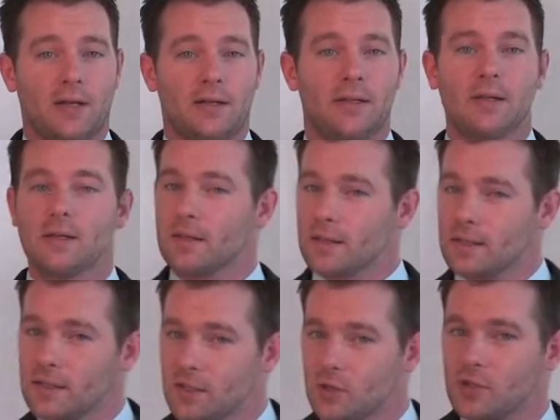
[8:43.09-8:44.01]
This
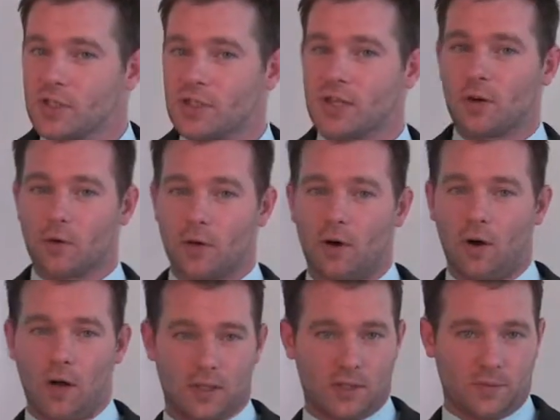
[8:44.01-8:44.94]
is your serial
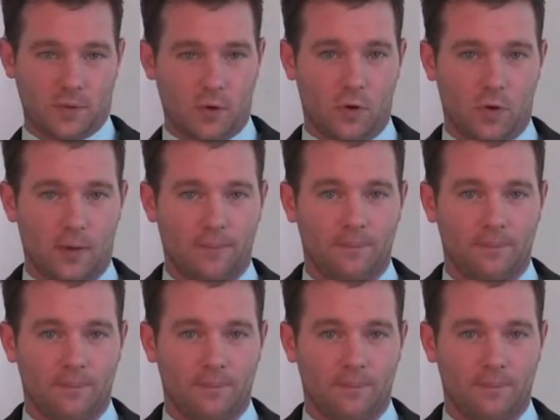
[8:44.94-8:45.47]
entrepreneur.